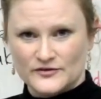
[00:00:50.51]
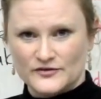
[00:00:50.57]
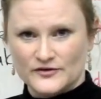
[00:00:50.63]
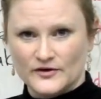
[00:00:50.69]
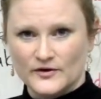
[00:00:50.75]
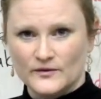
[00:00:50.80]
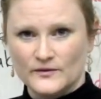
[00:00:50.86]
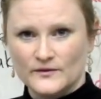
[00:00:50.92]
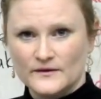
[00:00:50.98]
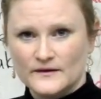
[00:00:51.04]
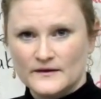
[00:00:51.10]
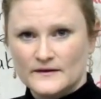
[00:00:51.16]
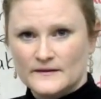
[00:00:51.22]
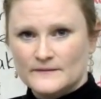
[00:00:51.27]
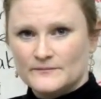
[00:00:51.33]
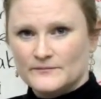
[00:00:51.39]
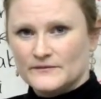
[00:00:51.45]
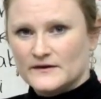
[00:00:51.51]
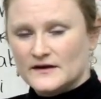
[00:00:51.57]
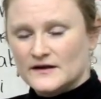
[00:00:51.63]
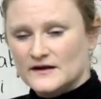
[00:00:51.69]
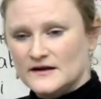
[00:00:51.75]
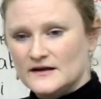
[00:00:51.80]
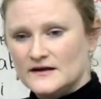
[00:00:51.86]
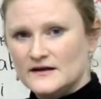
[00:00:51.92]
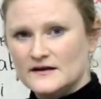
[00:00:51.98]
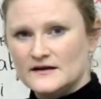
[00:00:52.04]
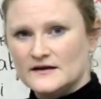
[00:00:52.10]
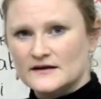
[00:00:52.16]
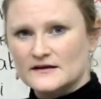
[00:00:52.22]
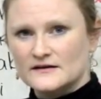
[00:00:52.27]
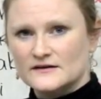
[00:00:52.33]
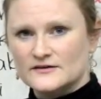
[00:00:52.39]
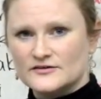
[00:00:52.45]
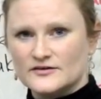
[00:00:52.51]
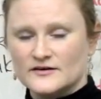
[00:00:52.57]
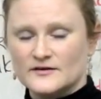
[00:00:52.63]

So Canadian English